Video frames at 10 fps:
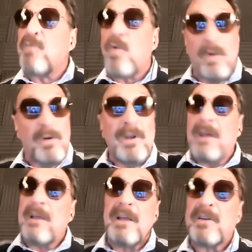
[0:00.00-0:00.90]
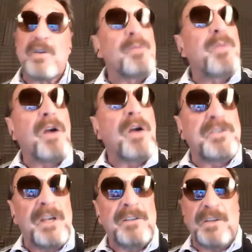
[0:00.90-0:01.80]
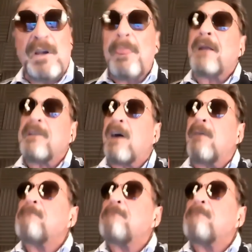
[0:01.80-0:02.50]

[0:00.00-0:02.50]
portal into the blockchains. Now,